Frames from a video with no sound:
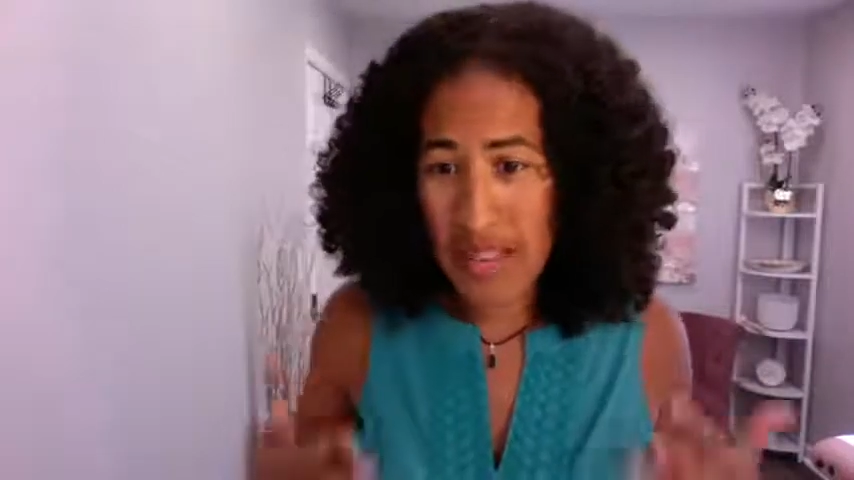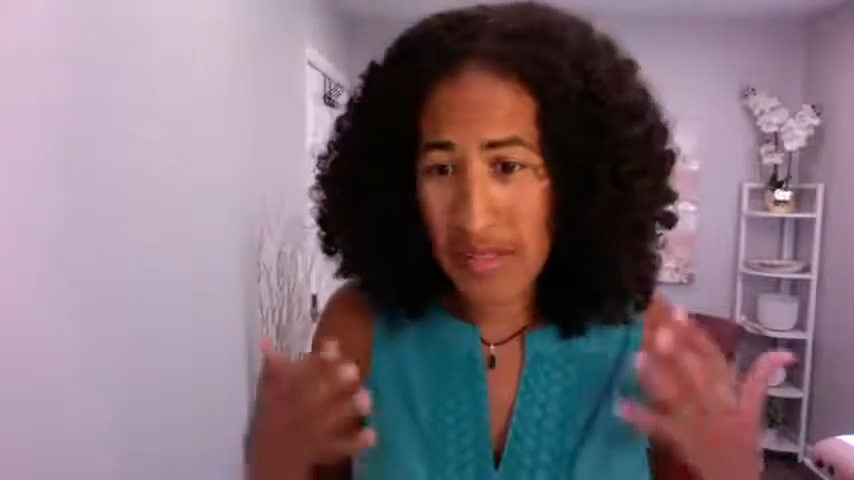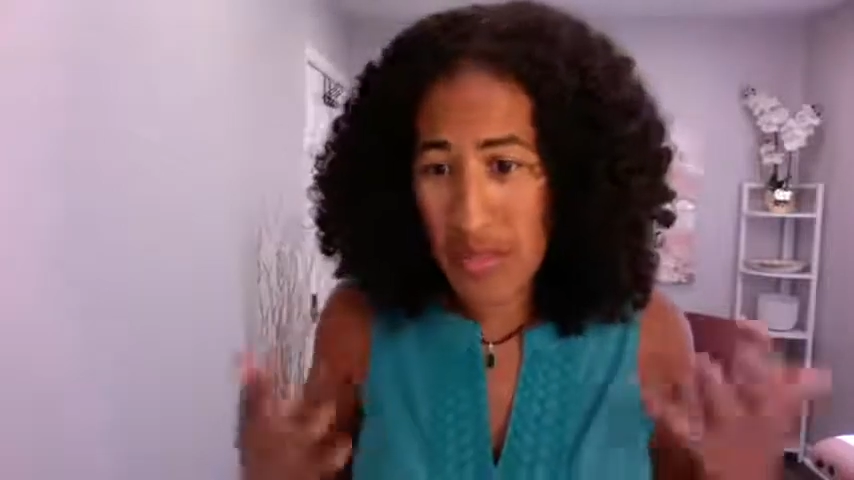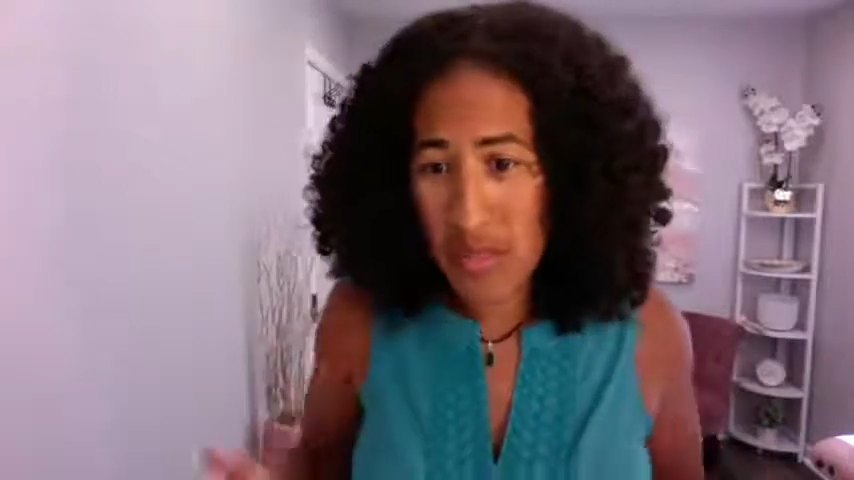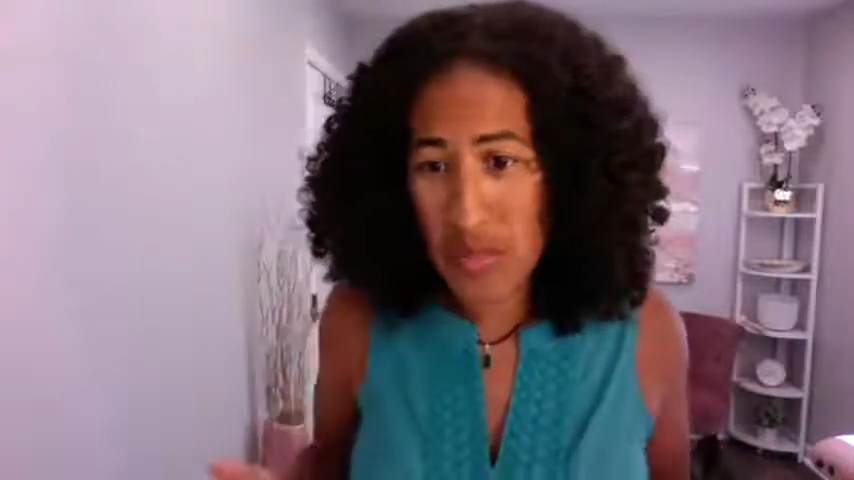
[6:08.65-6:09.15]
as
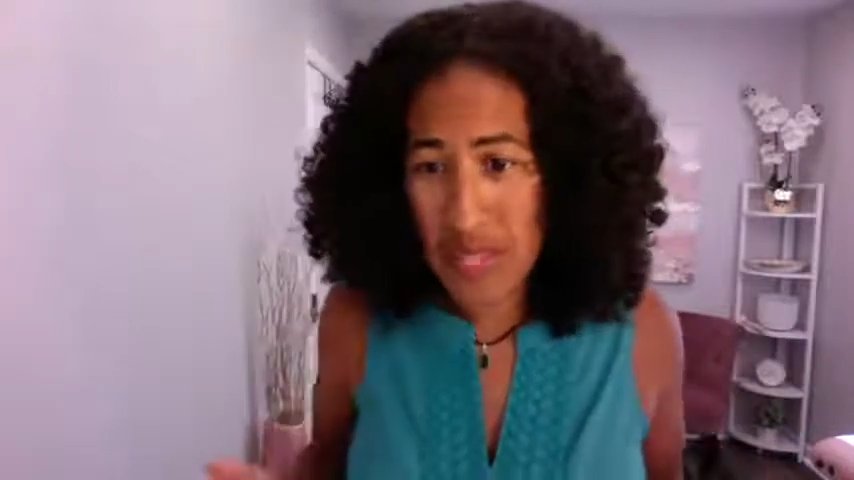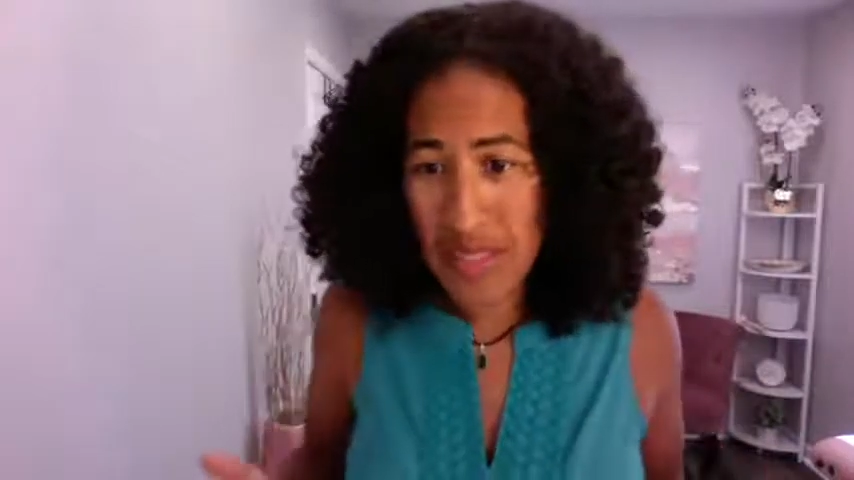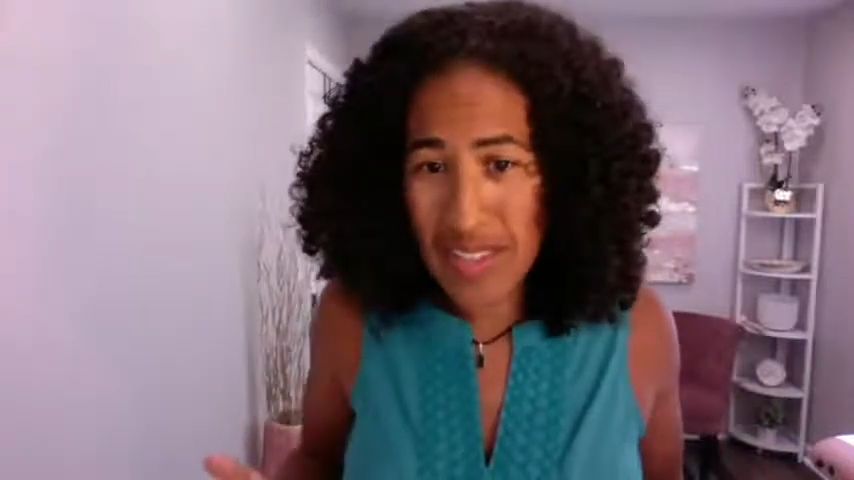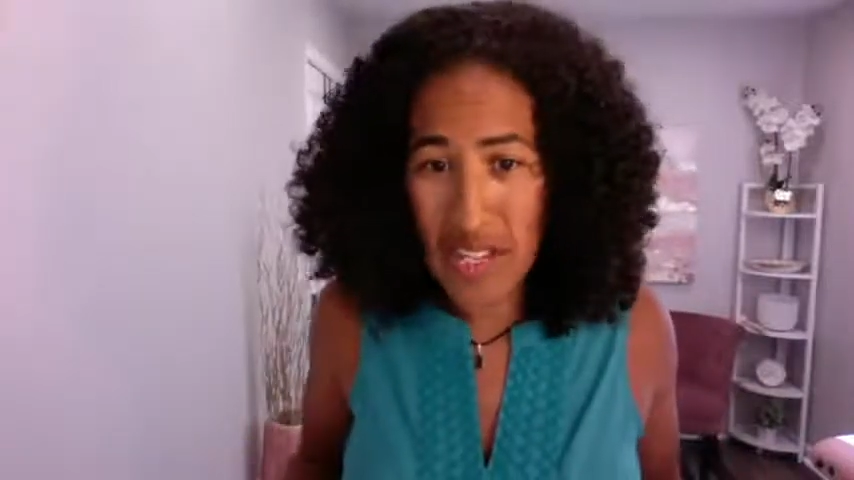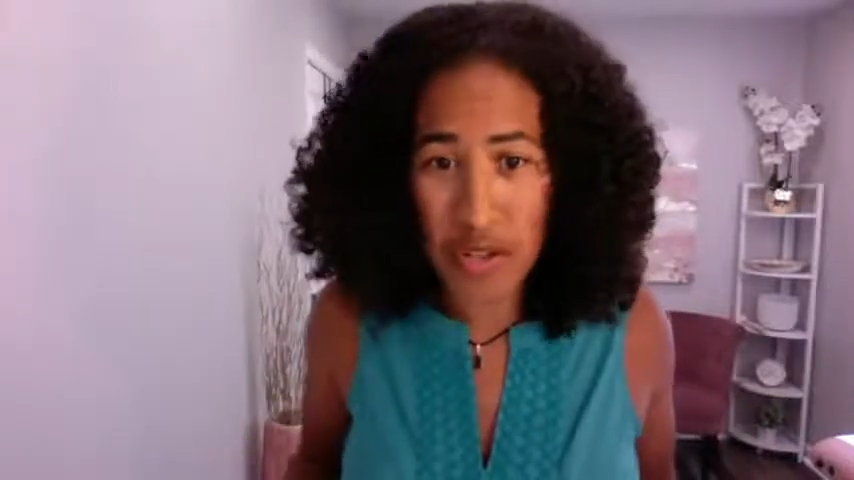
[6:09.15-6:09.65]
a human
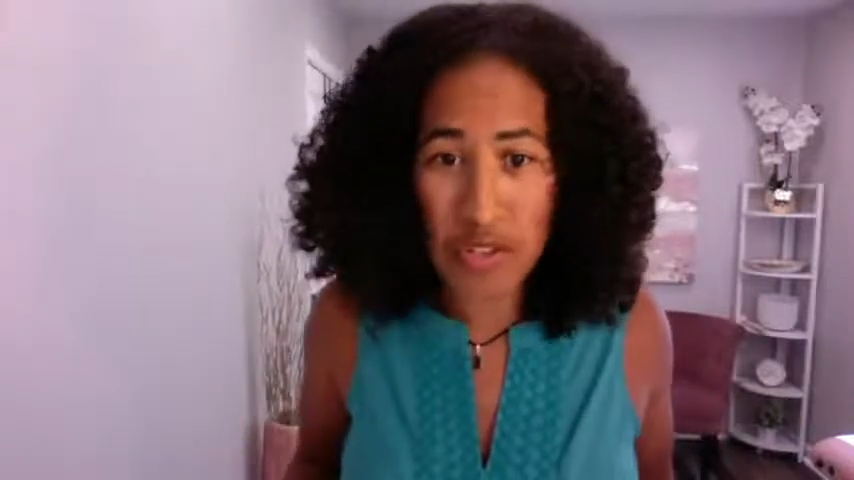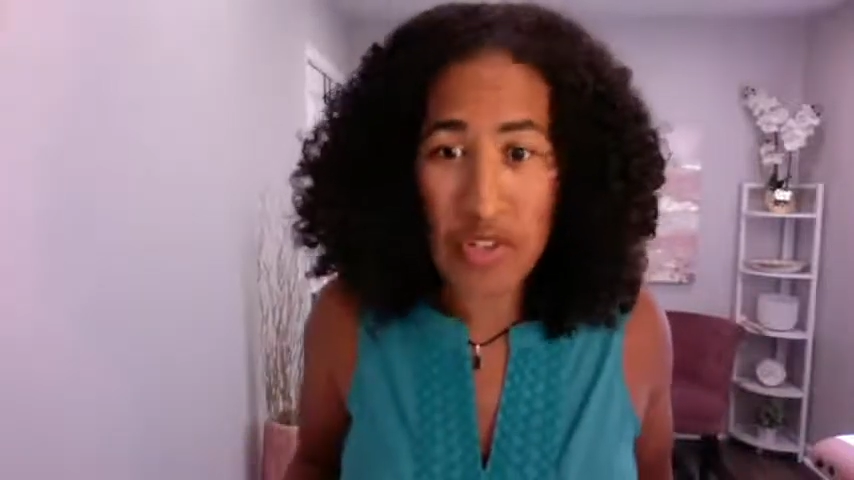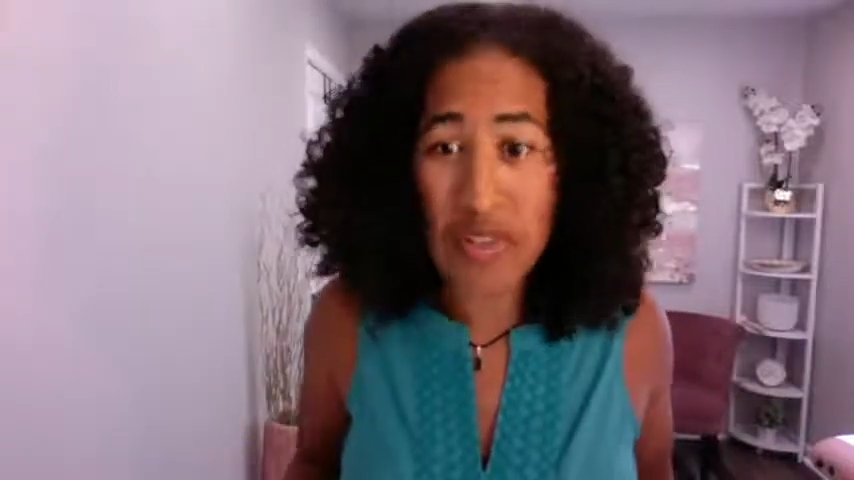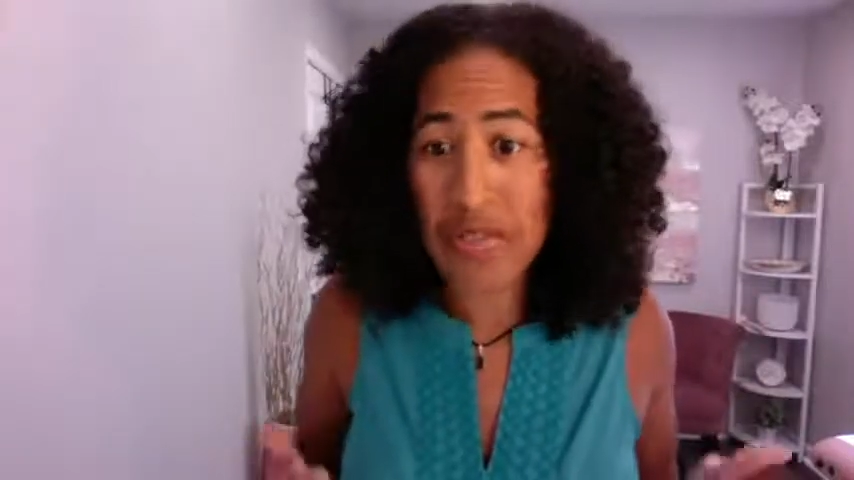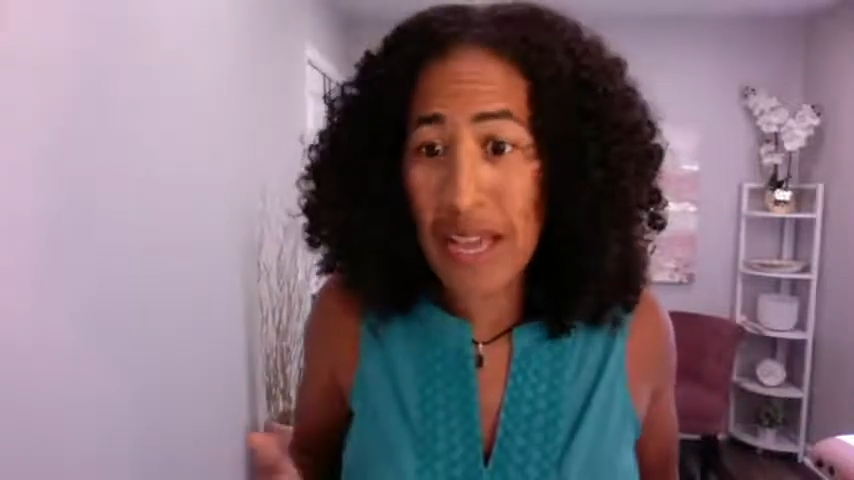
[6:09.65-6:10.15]
that you're
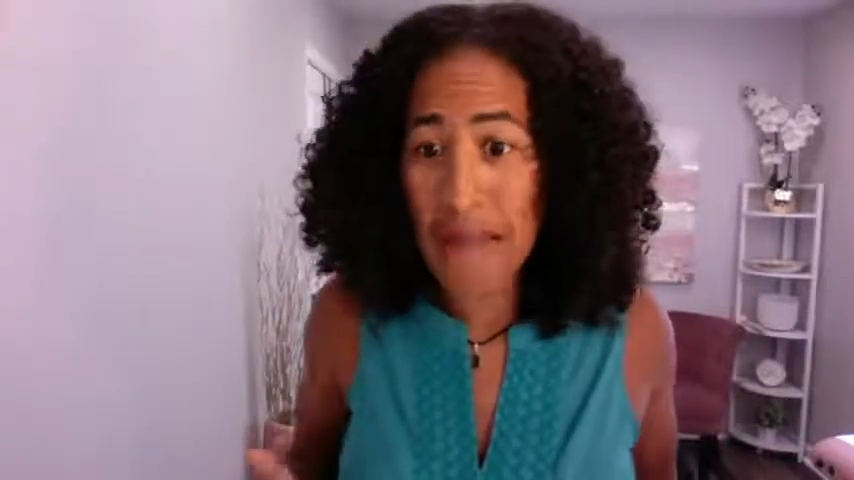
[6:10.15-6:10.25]
just not